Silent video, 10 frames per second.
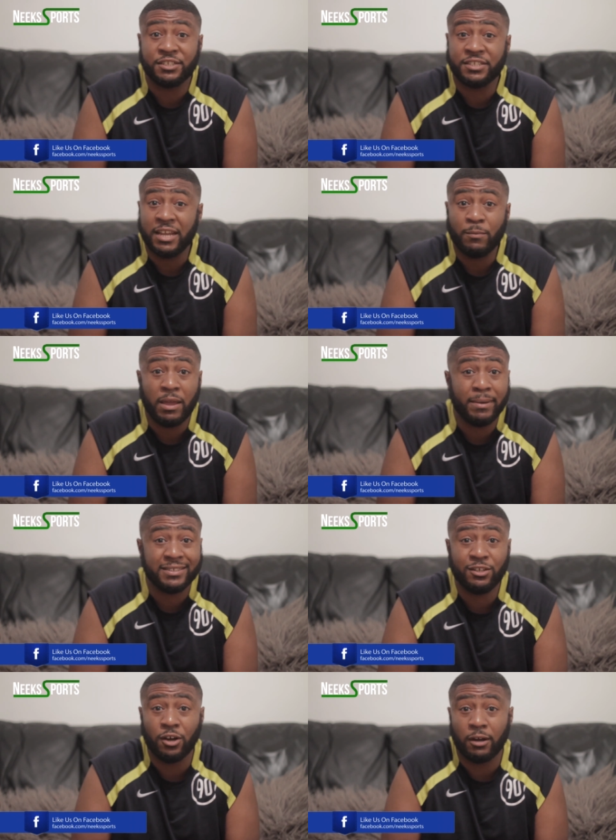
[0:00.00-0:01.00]
Same way
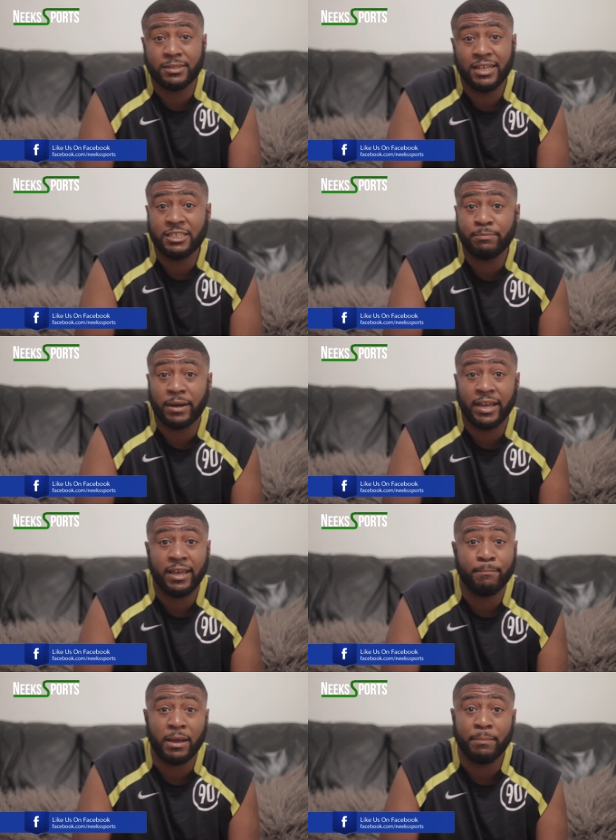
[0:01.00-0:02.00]
Messi got stage by
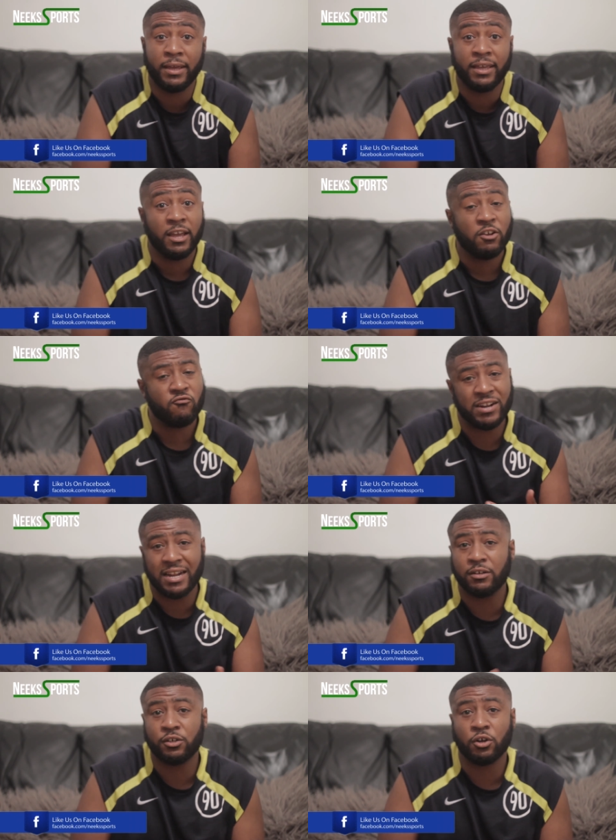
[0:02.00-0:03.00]
Mbappe,
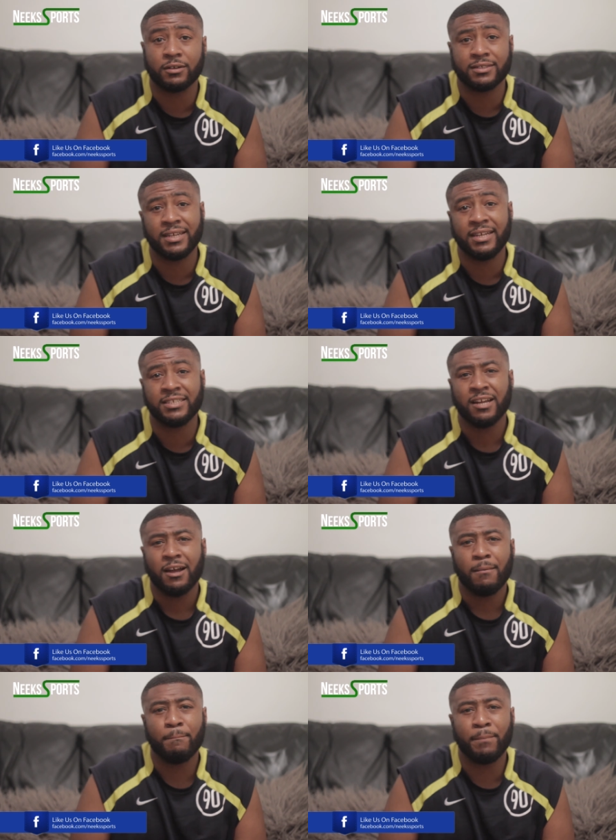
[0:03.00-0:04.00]
Ronaldo got stage
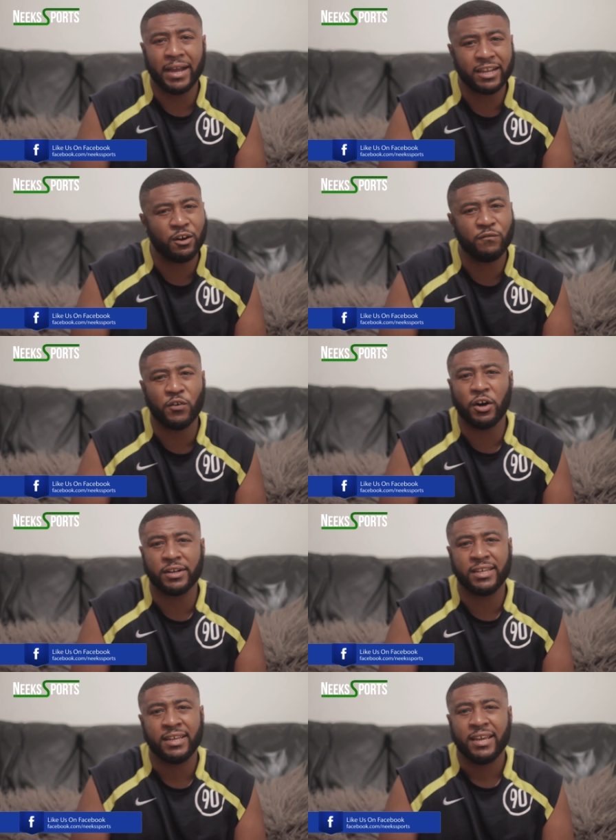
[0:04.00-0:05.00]
by
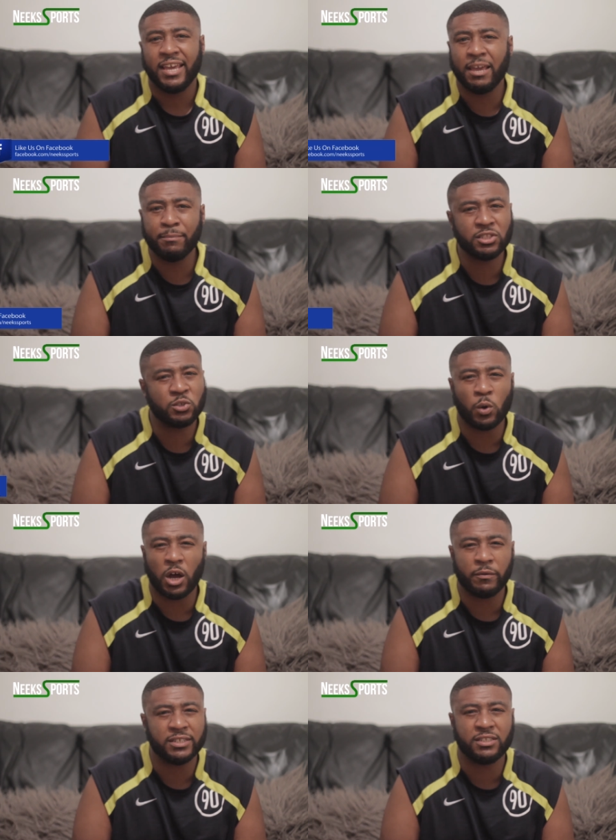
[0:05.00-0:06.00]
Cavani. Him and
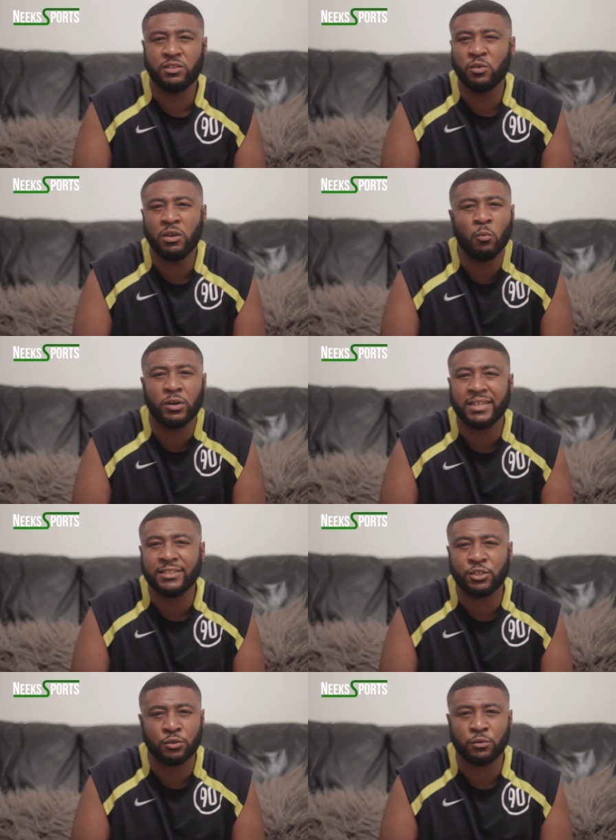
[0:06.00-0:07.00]
Suarez doing what they
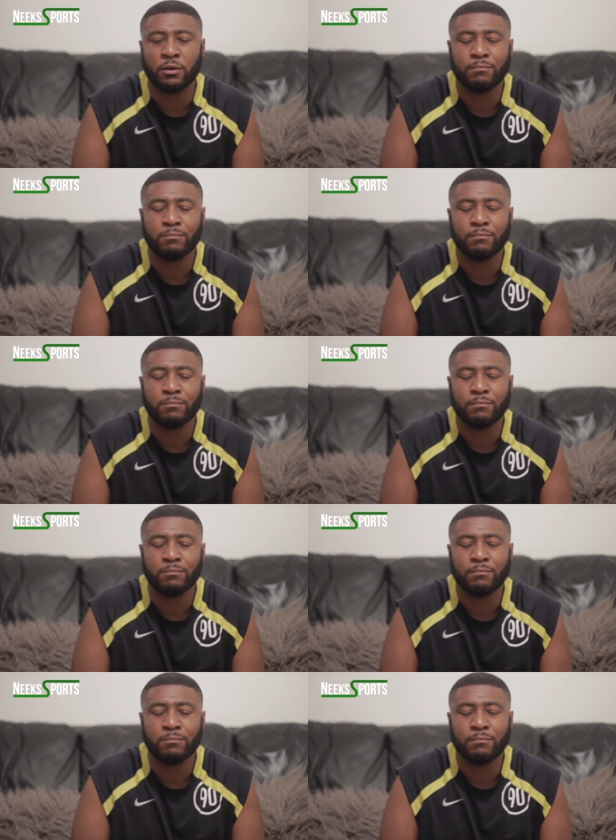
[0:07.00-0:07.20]
do.